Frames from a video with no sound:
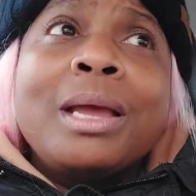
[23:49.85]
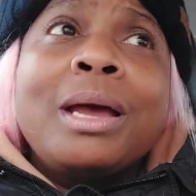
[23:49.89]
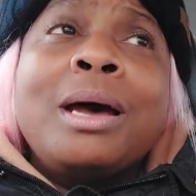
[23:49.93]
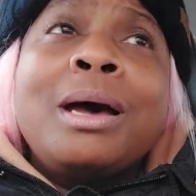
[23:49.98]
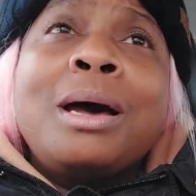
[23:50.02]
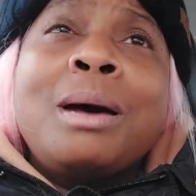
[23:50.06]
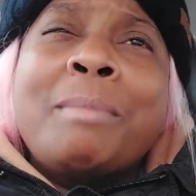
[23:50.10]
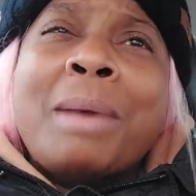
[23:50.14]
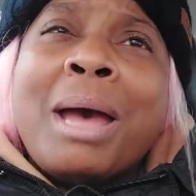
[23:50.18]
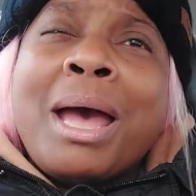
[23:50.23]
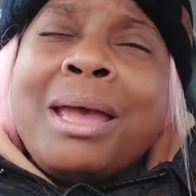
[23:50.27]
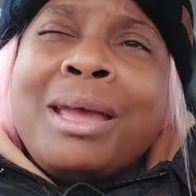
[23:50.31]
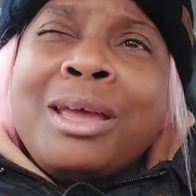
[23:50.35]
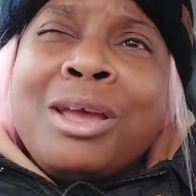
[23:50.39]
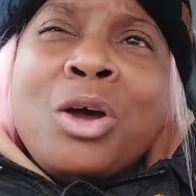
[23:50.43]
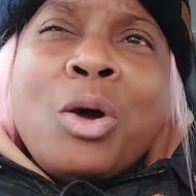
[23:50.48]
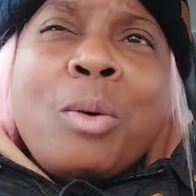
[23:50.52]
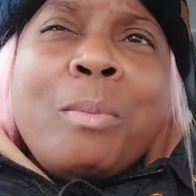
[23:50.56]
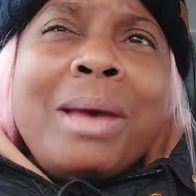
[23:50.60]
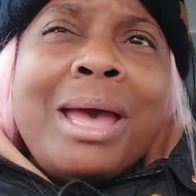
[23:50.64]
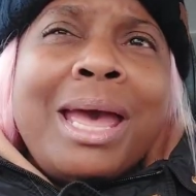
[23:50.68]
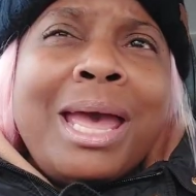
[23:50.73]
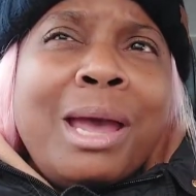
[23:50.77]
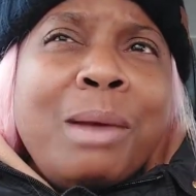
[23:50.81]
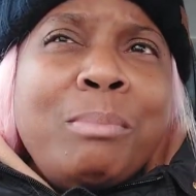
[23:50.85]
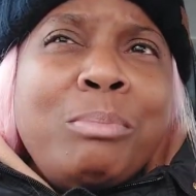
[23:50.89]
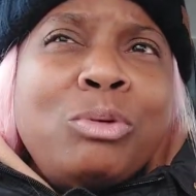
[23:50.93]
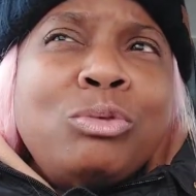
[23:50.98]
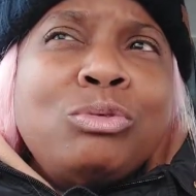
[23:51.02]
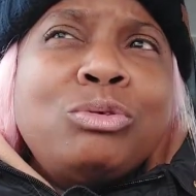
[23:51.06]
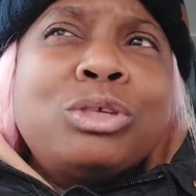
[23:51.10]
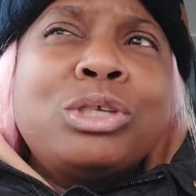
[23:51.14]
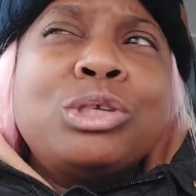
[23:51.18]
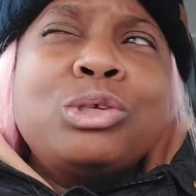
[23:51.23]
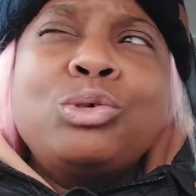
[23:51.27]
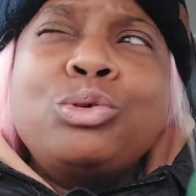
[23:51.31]
Um, I am
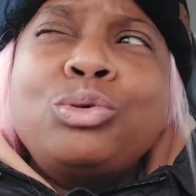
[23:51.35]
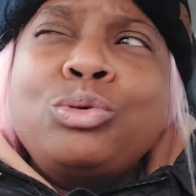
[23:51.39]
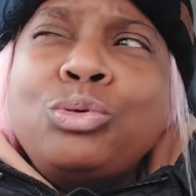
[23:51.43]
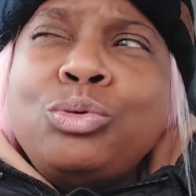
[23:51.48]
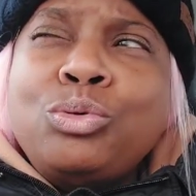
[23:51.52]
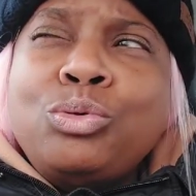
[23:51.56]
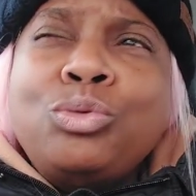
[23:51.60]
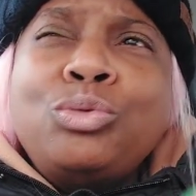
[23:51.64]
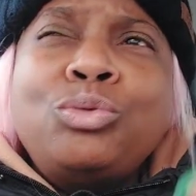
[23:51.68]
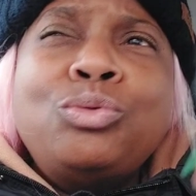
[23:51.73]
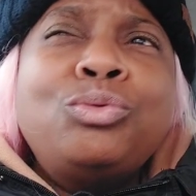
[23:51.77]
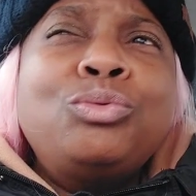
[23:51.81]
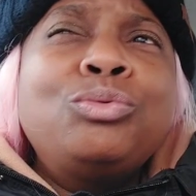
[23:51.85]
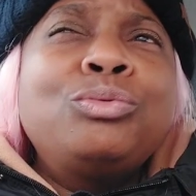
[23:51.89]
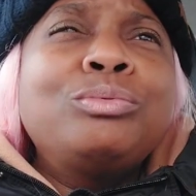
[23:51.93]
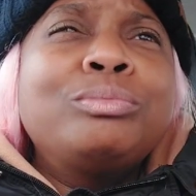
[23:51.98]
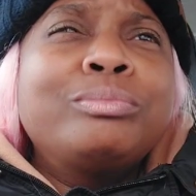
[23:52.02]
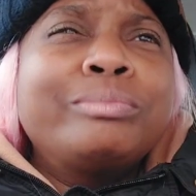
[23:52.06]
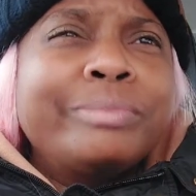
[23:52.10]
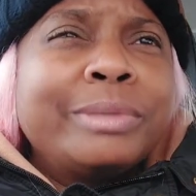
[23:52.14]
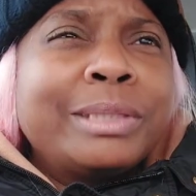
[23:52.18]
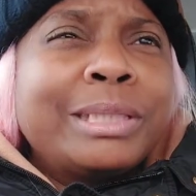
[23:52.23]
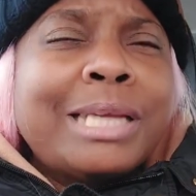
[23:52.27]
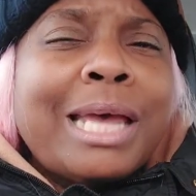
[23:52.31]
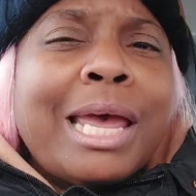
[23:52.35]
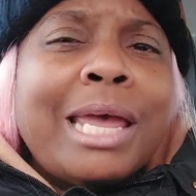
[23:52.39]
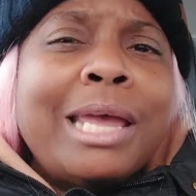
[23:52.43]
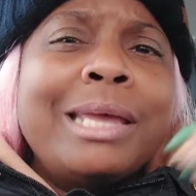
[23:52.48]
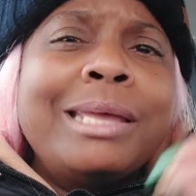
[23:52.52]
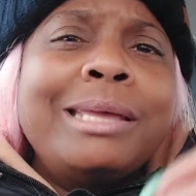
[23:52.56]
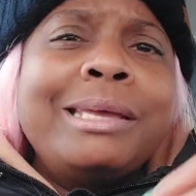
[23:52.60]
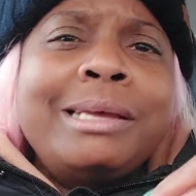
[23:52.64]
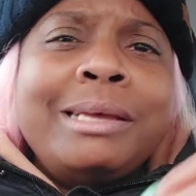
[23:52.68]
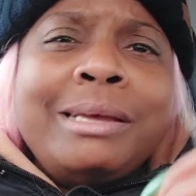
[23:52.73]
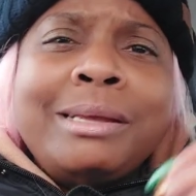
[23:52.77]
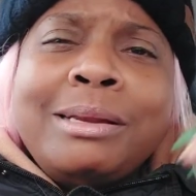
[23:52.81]
able to take
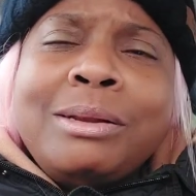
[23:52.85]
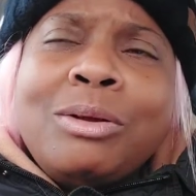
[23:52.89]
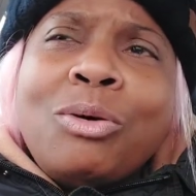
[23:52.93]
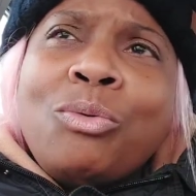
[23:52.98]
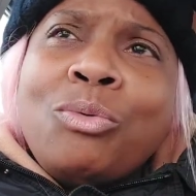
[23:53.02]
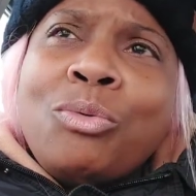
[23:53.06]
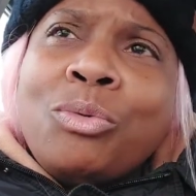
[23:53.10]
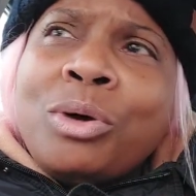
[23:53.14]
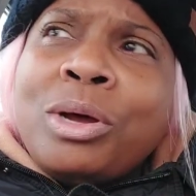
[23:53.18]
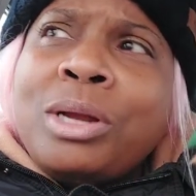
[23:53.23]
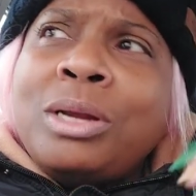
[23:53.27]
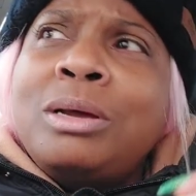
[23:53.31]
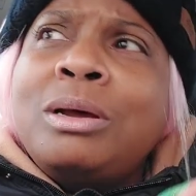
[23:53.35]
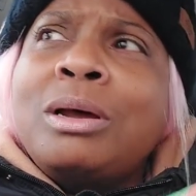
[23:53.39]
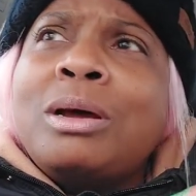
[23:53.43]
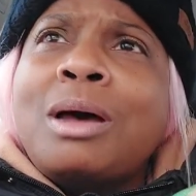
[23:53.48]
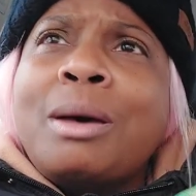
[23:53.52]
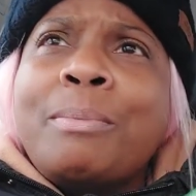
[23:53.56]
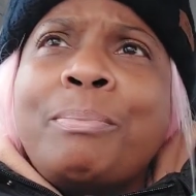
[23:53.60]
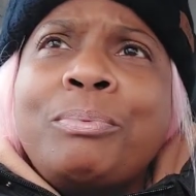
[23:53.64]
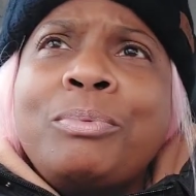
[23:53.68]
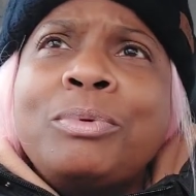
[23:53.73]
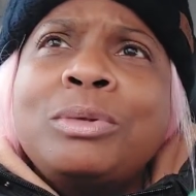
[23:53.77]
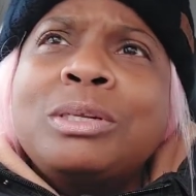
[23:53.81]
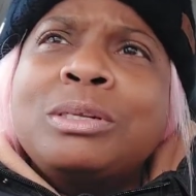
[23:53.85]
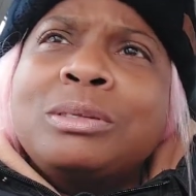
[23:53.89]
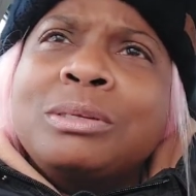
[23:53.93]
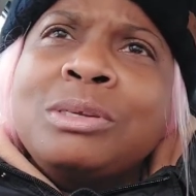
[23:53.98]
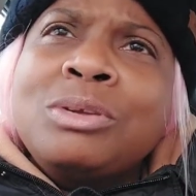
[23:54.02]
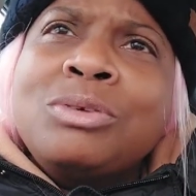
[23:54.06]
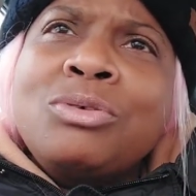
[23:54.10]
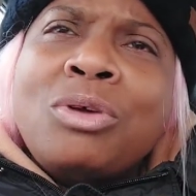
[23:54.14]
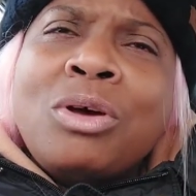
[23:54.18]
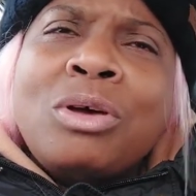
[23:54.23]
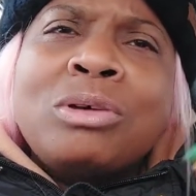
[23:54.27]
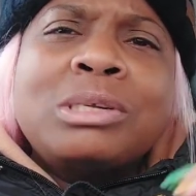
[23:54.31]
in on a couple,
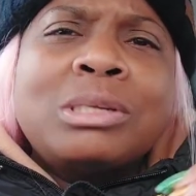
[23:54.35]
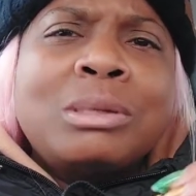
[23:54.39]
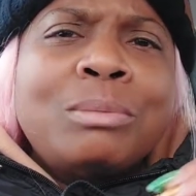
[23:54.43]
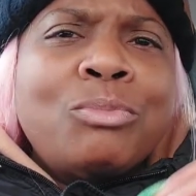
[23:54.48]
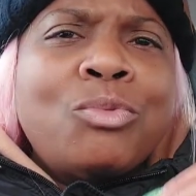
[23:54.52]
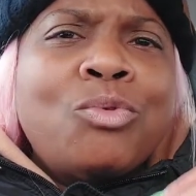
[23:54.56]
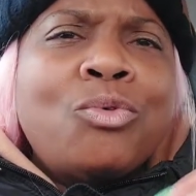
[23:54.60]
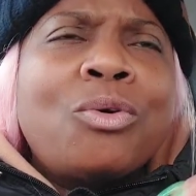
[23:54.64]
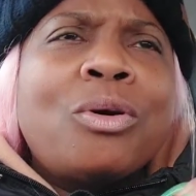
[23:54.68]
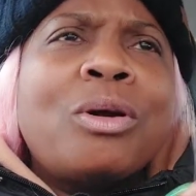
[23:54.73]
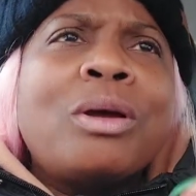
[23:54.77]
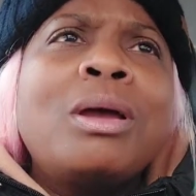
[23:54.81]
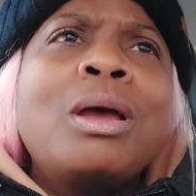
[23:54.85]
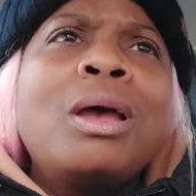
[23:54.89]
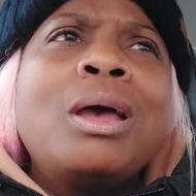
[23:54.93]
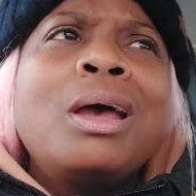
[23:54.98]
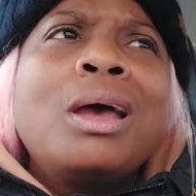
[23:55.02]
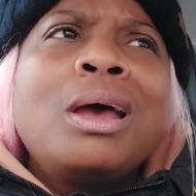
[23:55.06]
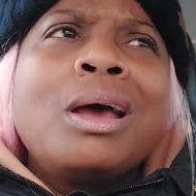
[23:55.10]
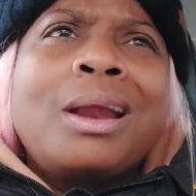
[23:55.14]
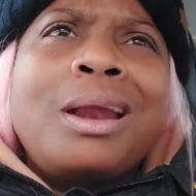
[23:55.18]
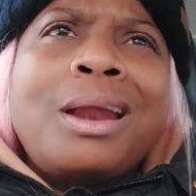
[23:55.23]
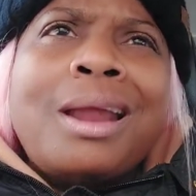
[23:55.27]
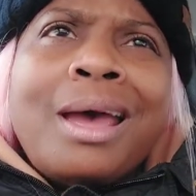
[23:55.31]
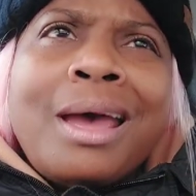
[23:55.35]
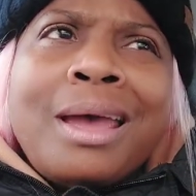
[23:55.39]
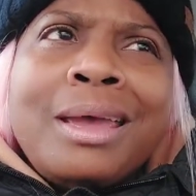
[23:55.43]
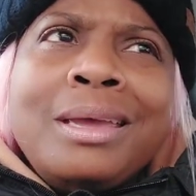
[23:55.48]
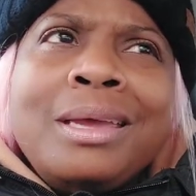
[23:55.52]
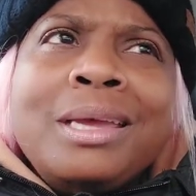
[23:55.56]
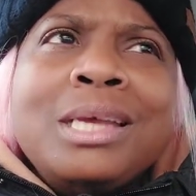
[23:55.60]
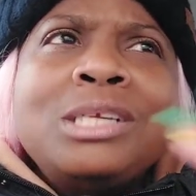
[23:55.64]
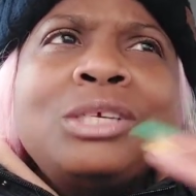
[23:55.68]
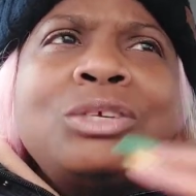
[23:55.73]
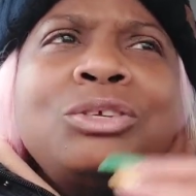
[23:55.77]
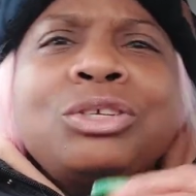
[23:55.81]
you know, some more
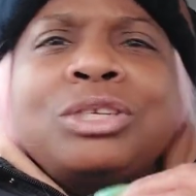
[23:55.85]
clients.